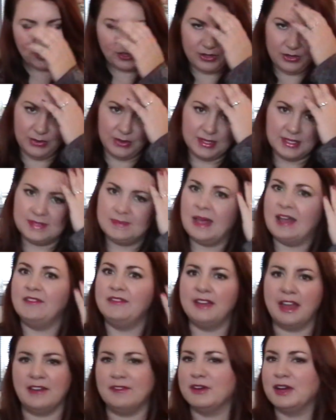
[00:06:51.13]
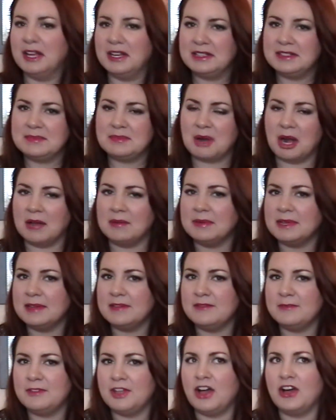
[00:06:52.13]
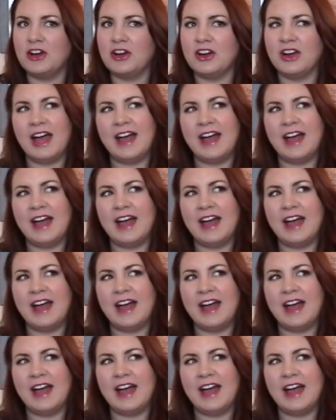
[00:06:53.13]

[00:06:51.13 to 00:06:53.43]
who is my favorite, probably, vlogger.